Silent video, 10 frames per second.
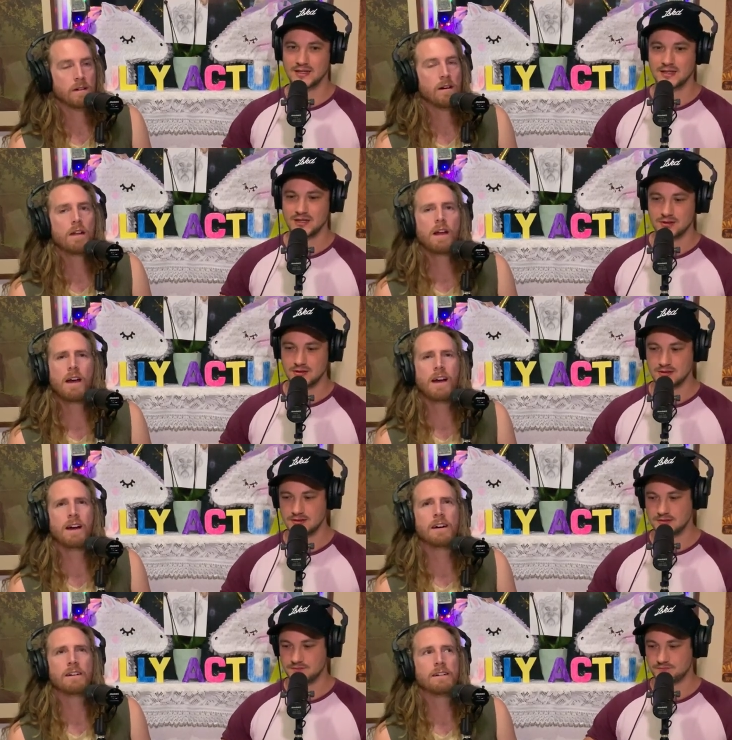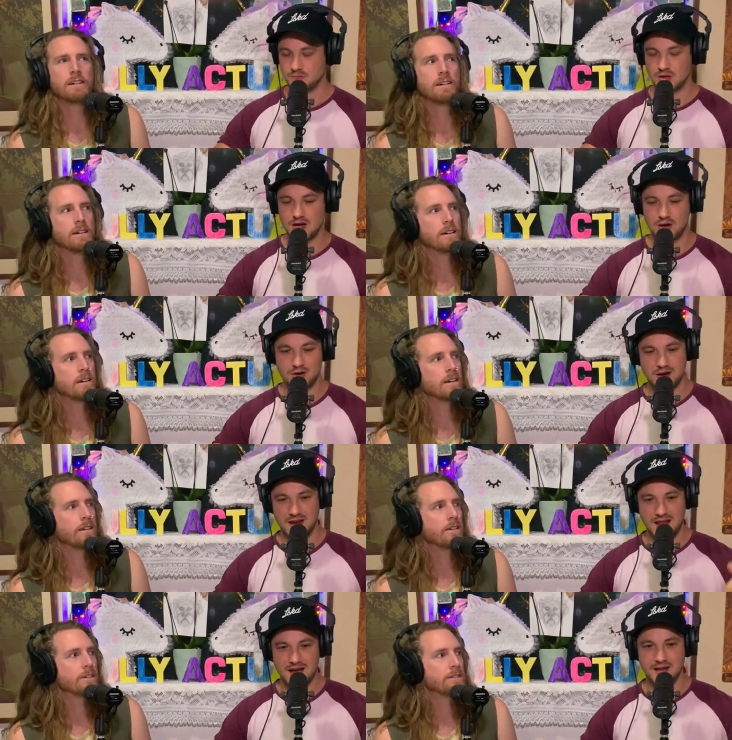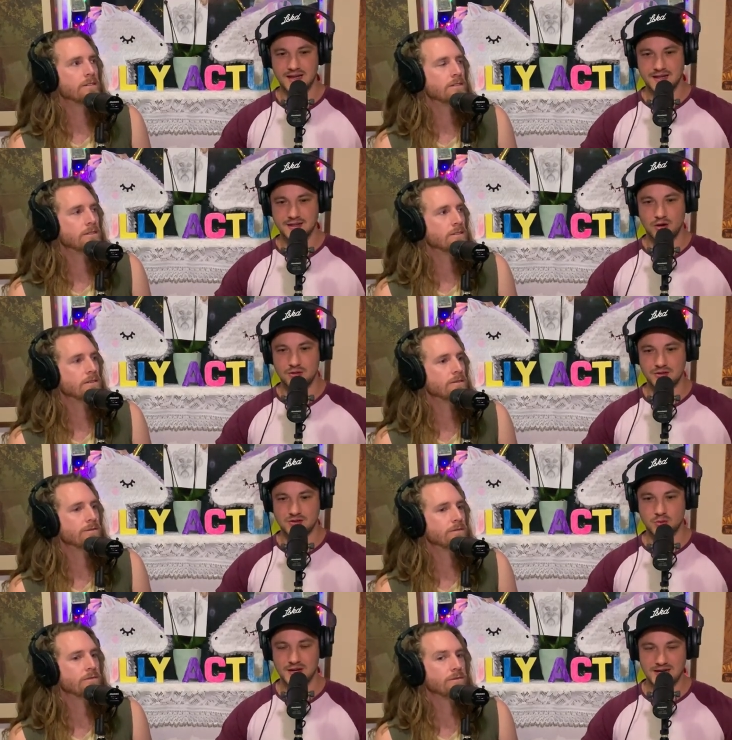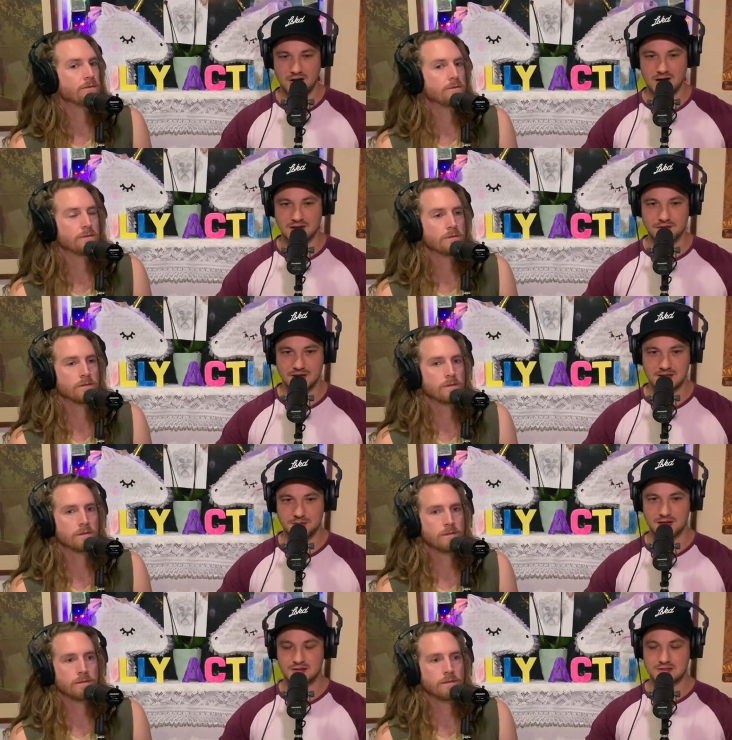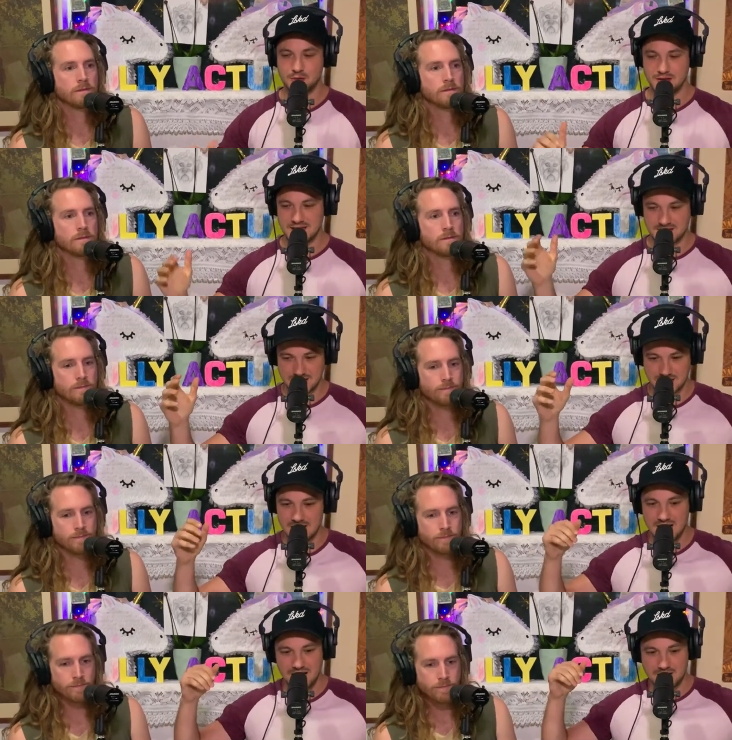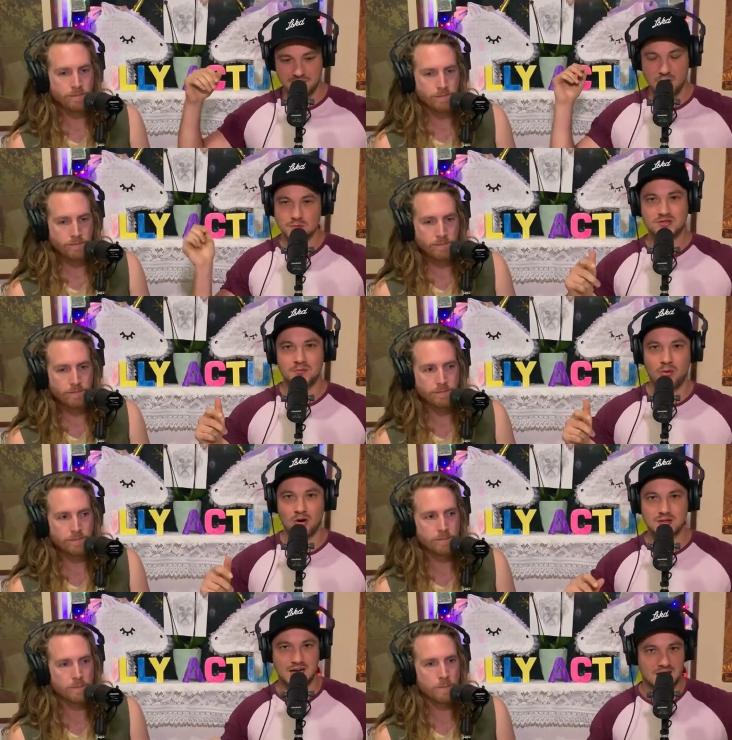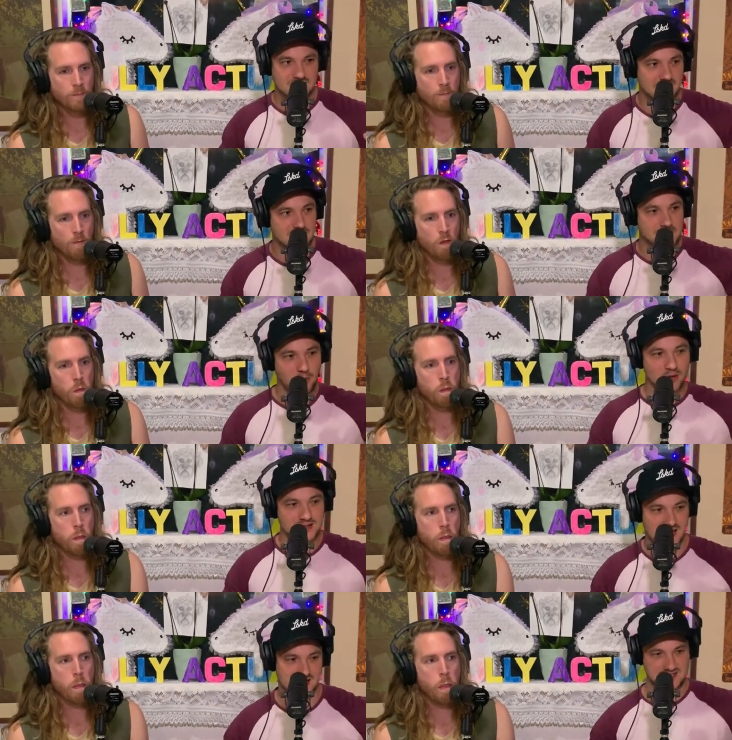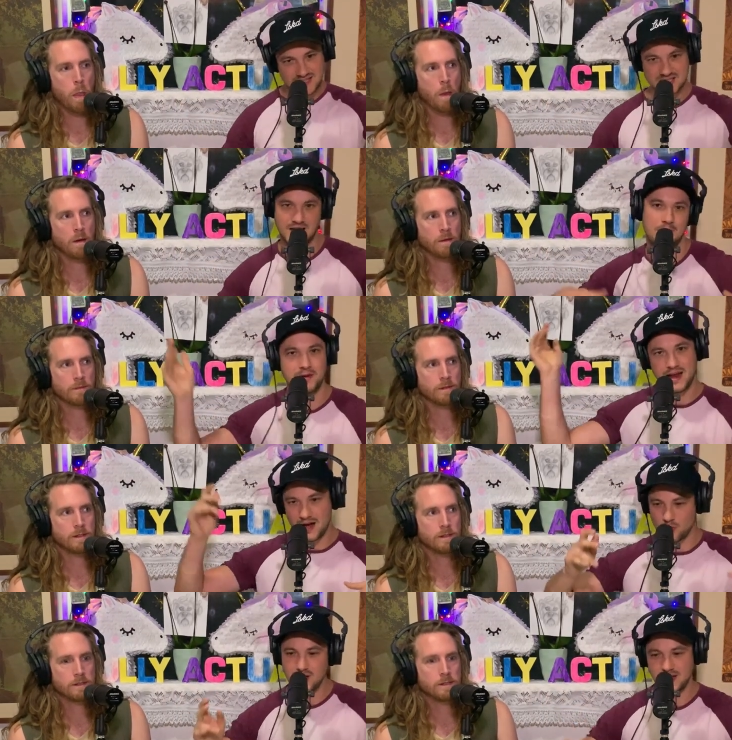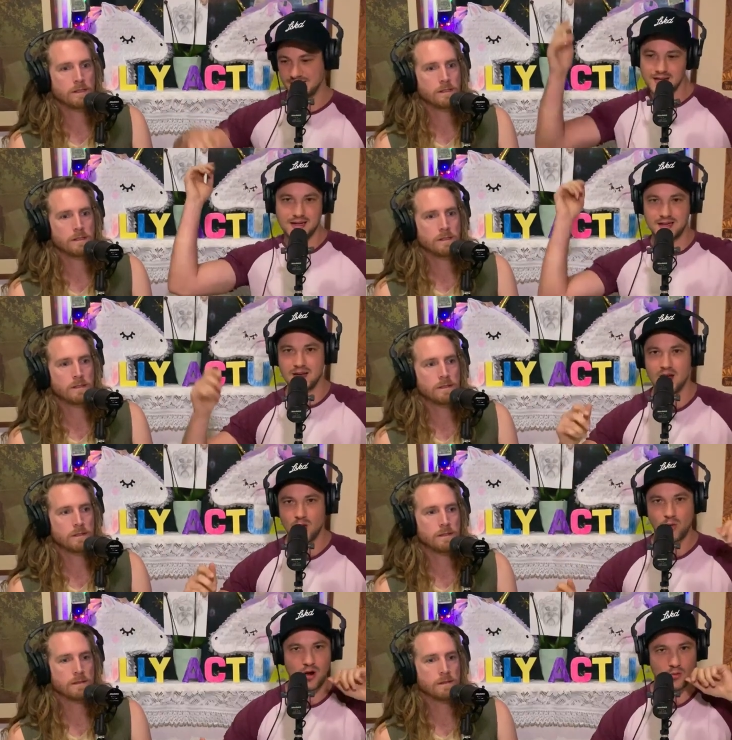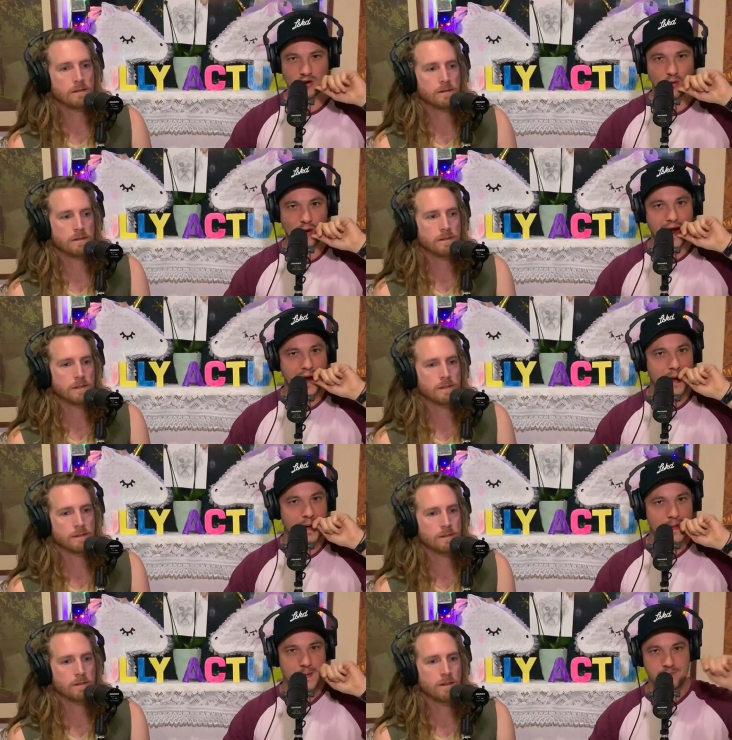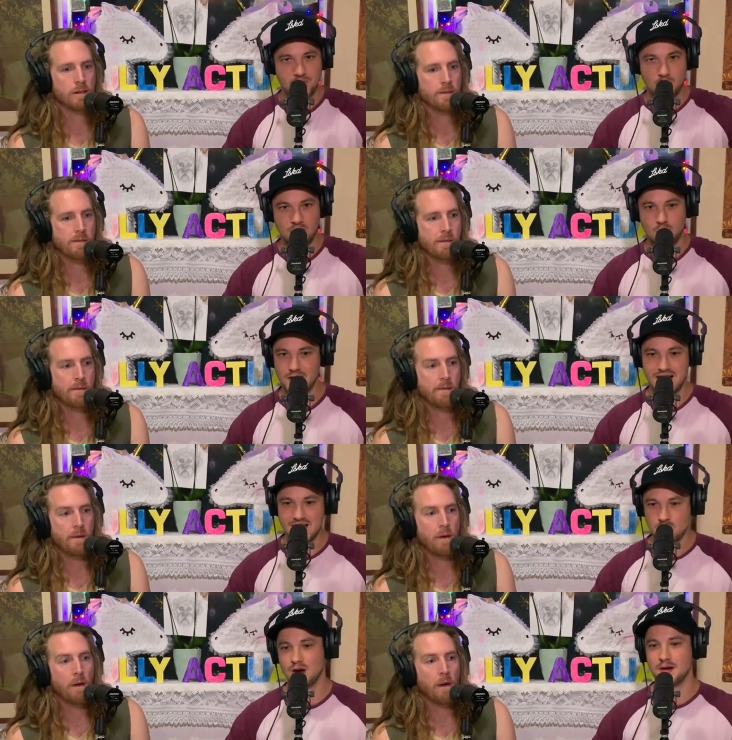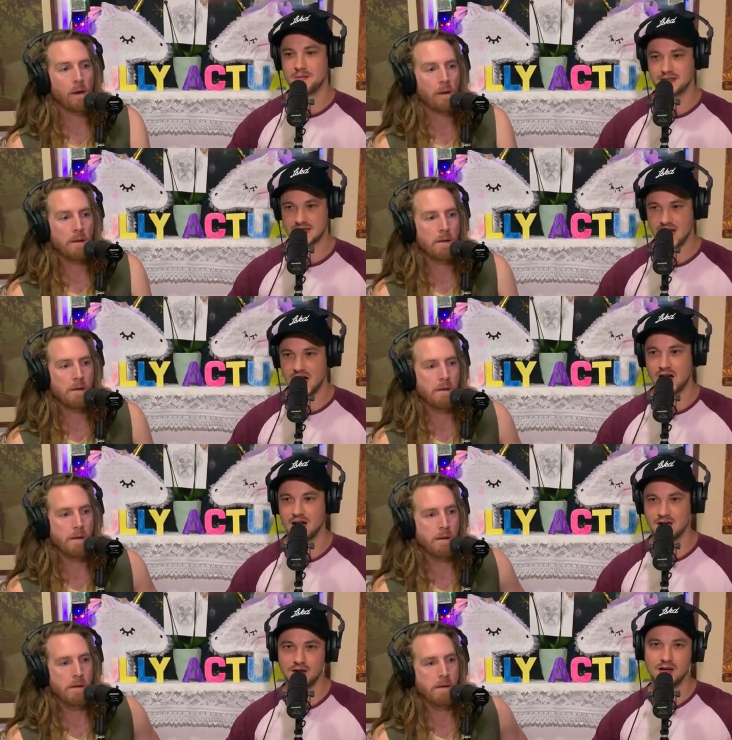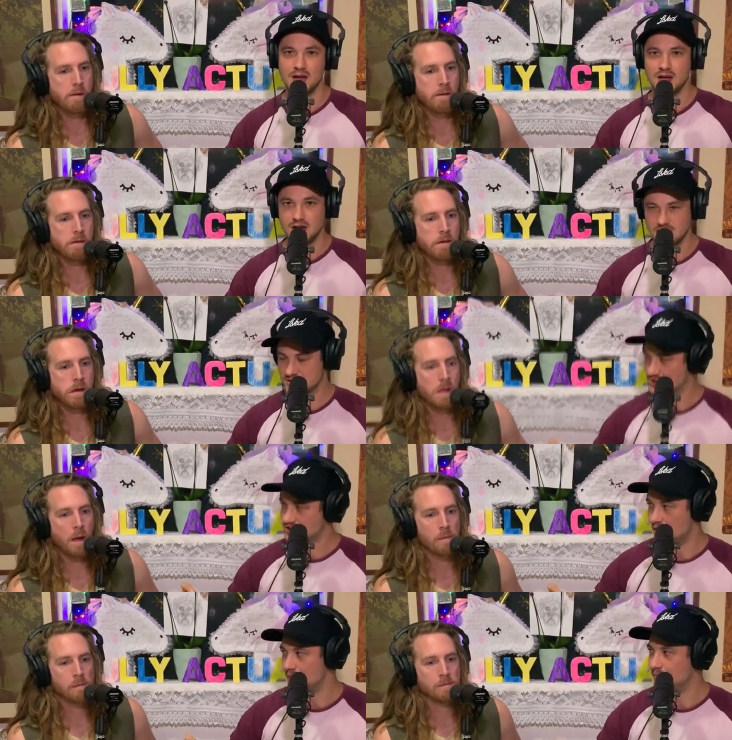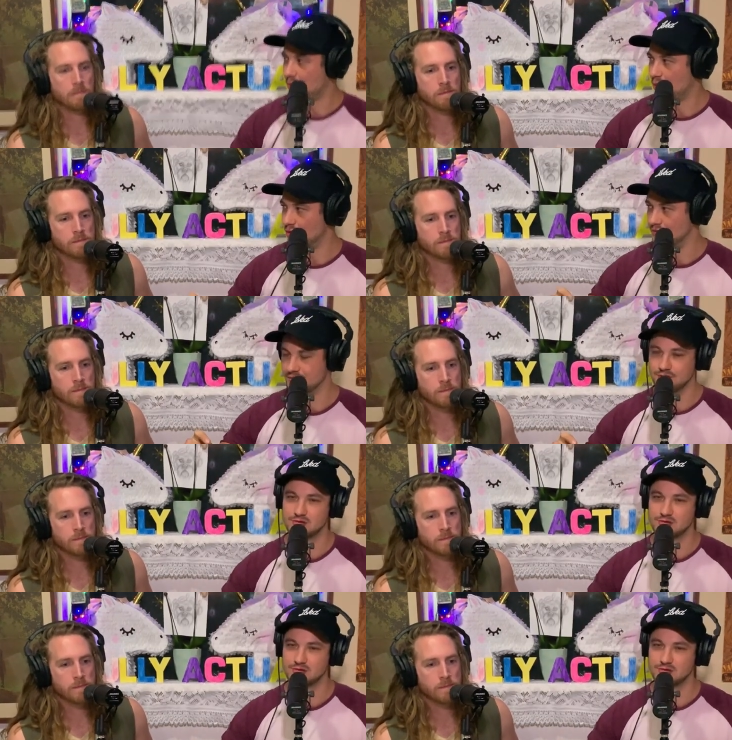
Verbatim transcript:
Speaker 1: Oh, yeah. We're going to La on the 29th of this month, so we need to film some podcasts, so there's podcasts coming out willy-nilly while we're away. We don't want anyone to miss out, and it's so important